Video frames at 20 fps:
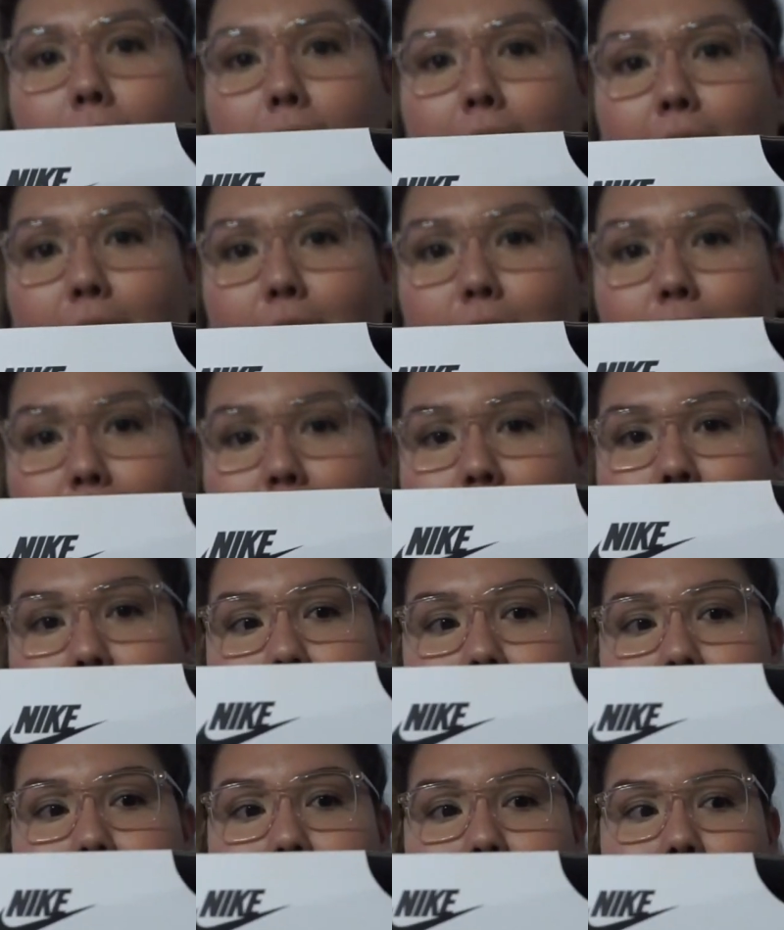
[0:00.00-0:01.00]
Here it
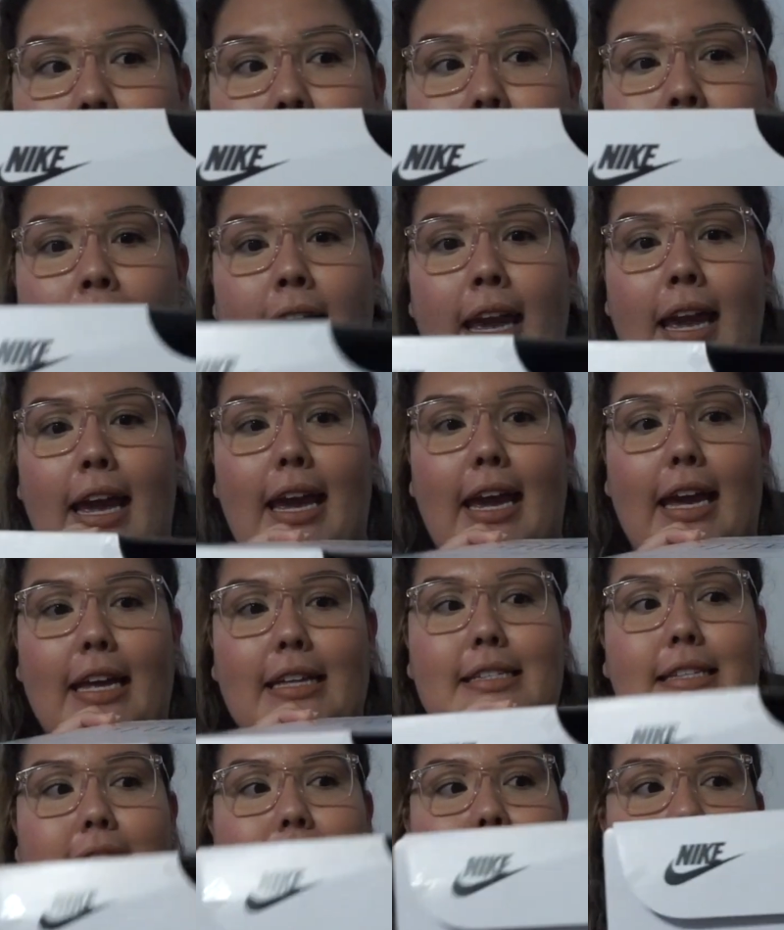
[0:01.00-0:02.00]
is.
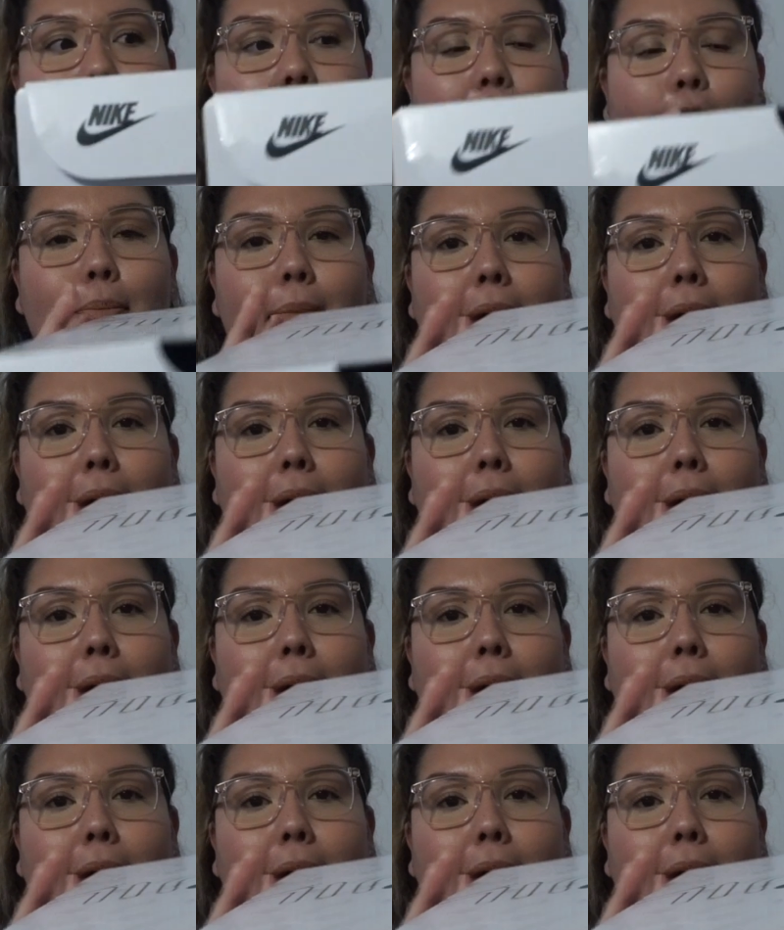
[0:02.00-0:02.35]
It's the Air